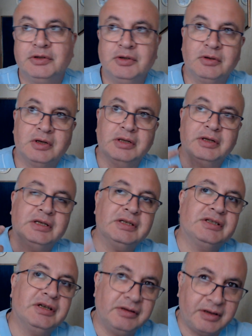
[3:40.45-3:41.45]
So
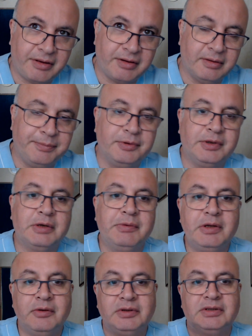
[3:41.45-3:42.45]
concerning therapeutic
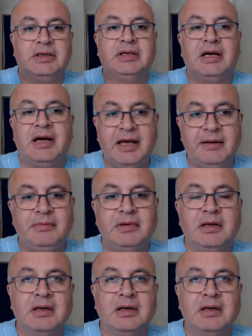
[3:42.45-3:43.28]
window, it's a time,